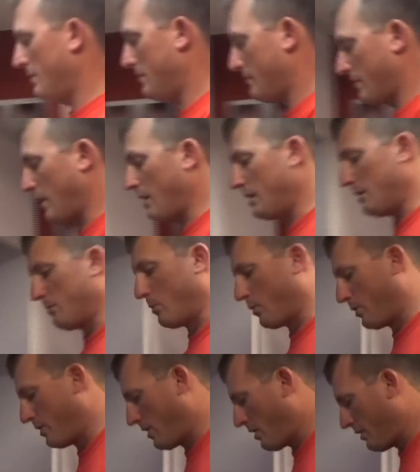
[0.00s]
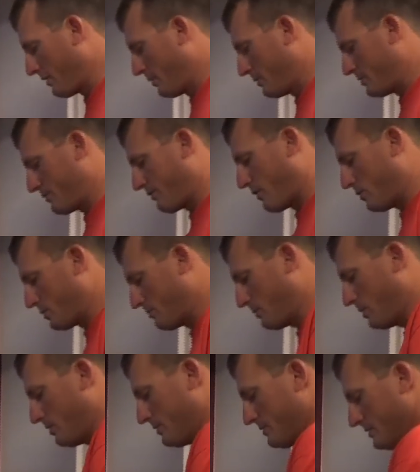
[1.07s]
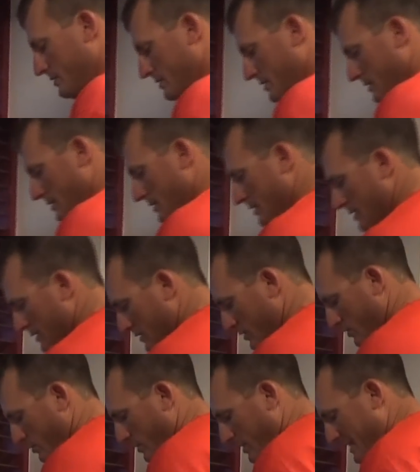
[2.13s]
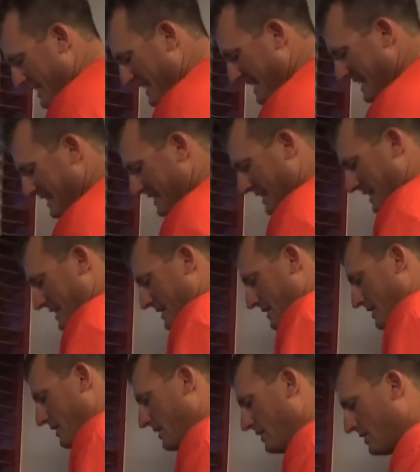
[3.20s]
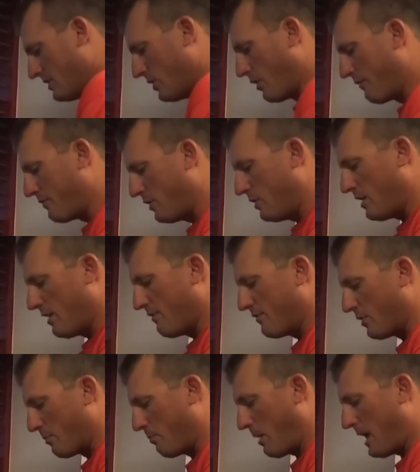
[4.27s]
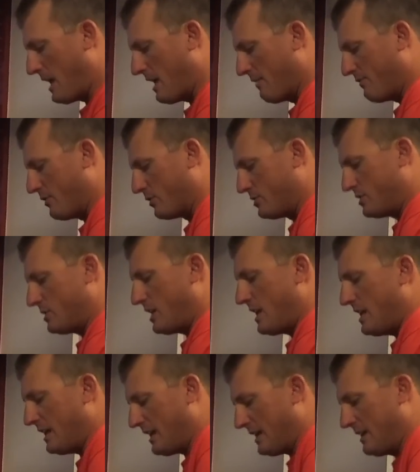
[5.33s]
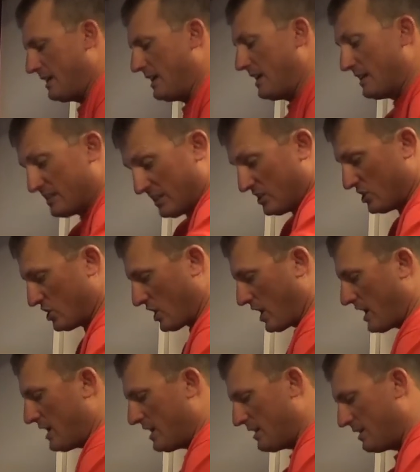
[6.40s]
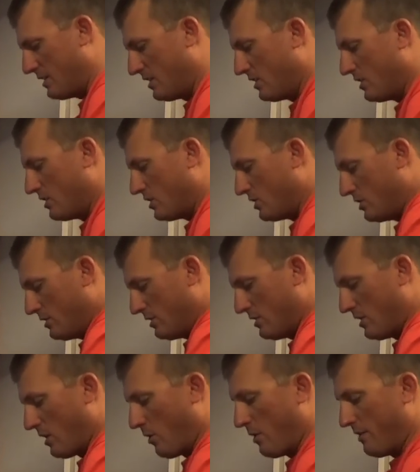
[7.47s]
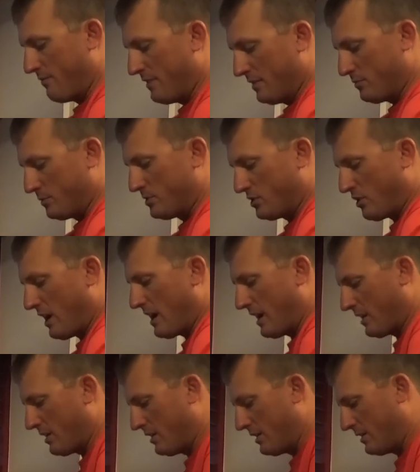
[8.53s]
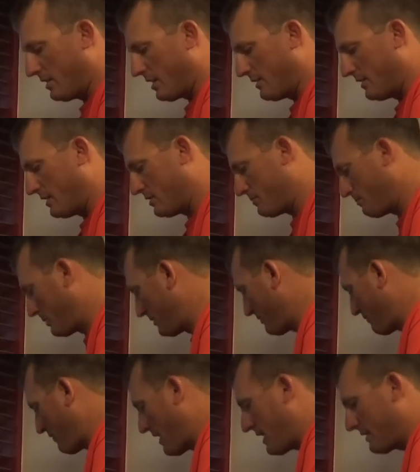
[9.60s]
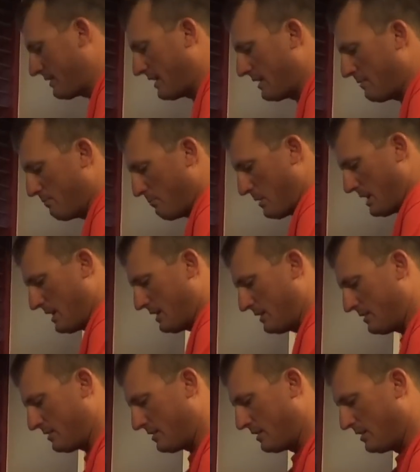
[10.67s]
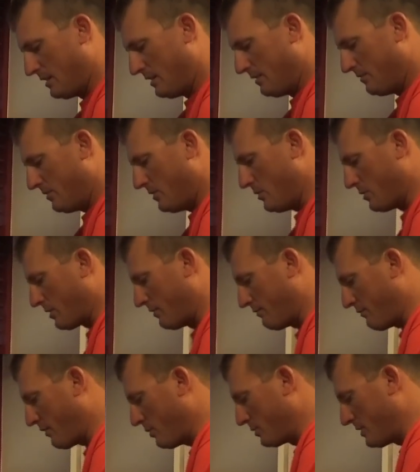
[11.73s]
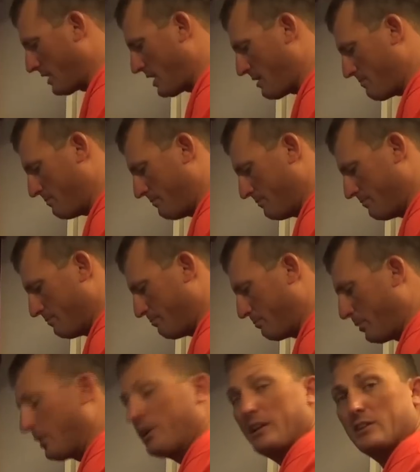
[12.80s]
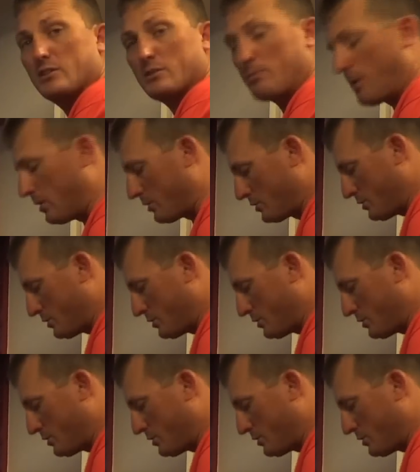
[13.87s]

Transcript: this cutting board, although it's foldable, it's really easy. You know, if, your if your sink isn't giant, you know, if this was straight, I couldn't have done this. But the fact that it bends, you can fold it up, put it in smaller